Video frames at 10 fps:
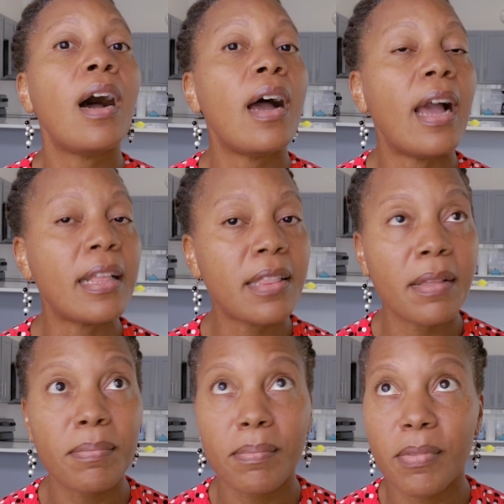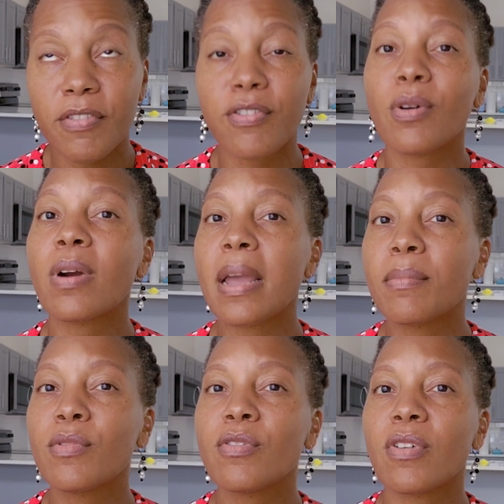And then before I
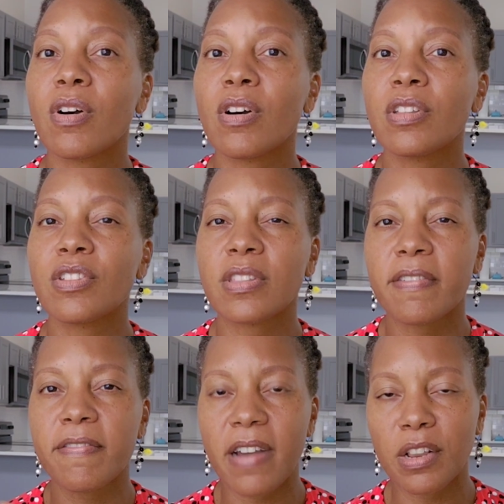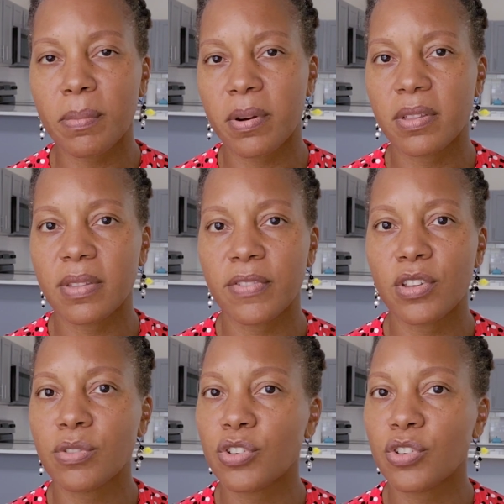move on to the final part of this video,